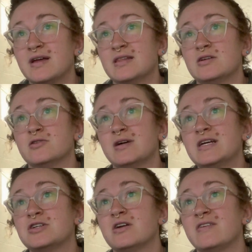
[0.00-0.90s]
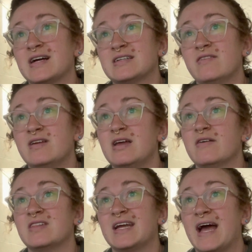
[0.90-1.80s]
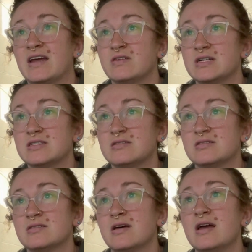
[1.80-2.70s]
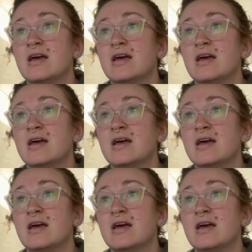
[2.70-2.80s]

and the duration of activity of the catalysts,